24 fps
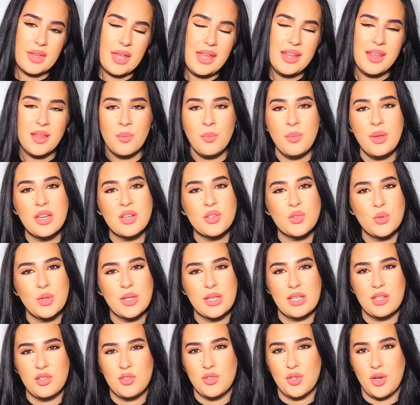it can be a
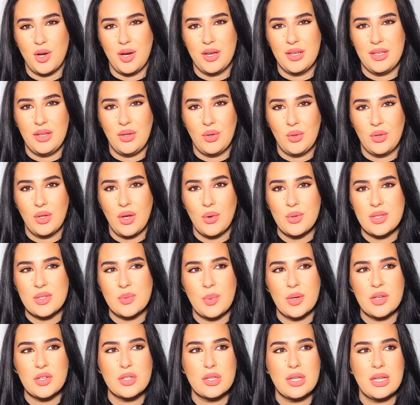tricky journey, you know,
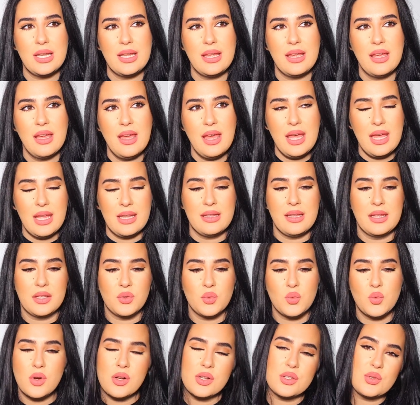especially
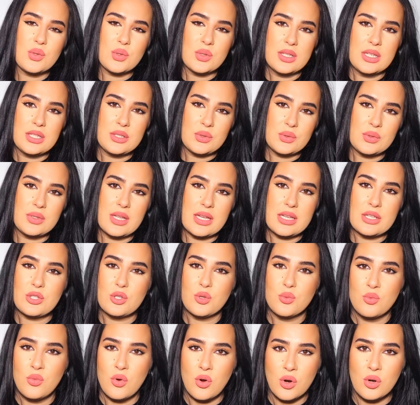that once you get to
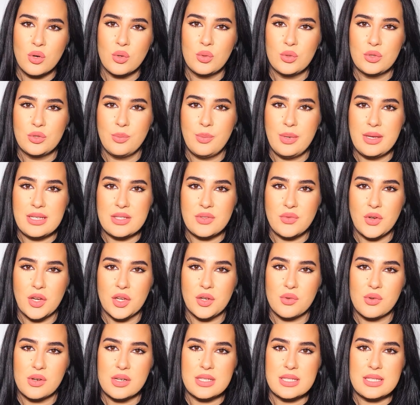test more oud based
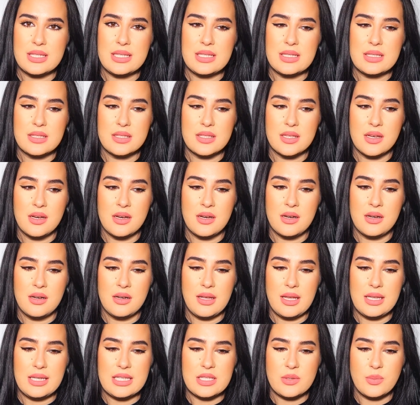fragrances
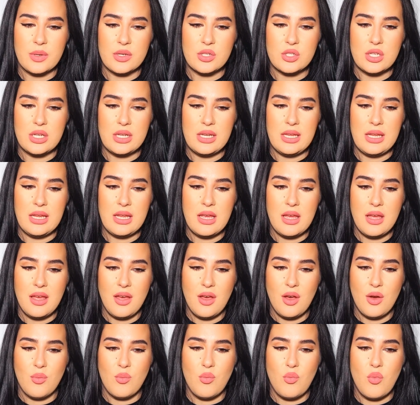and especially
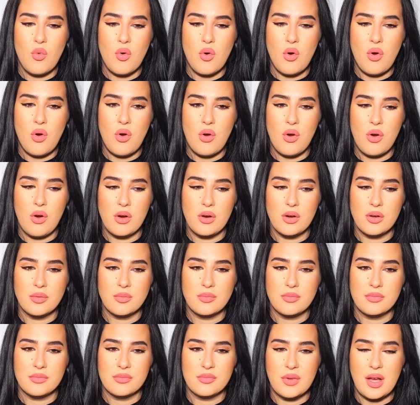
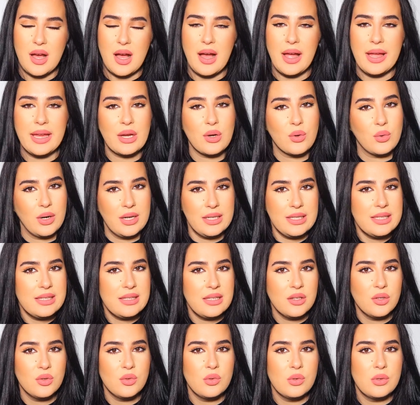more high
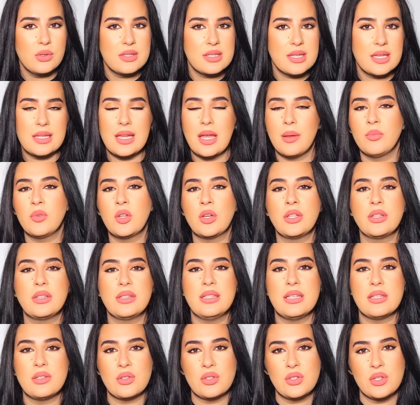quality ouds, and I'm
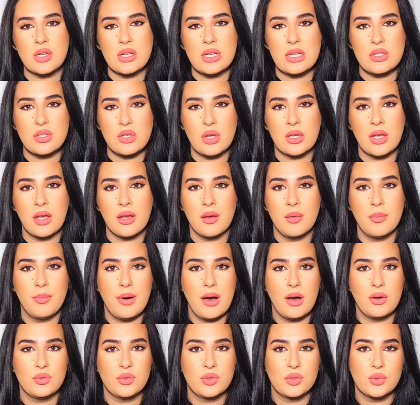not necessarily talking
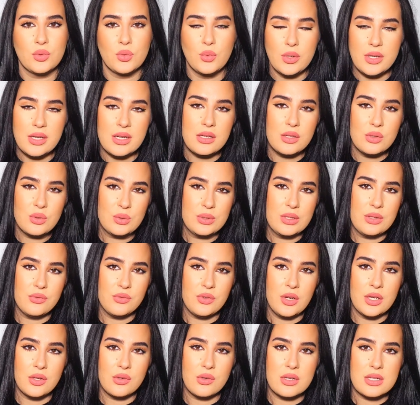about real oud in
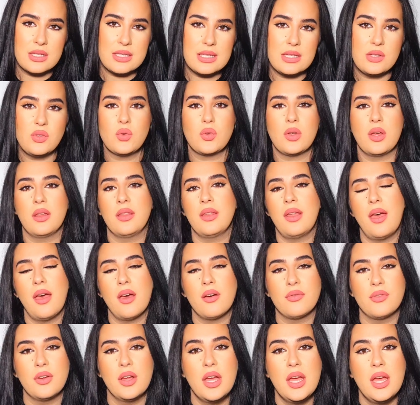fragrances. You can
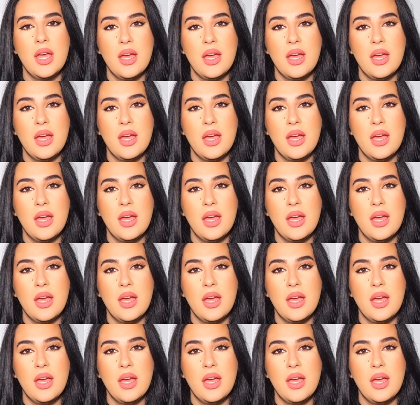have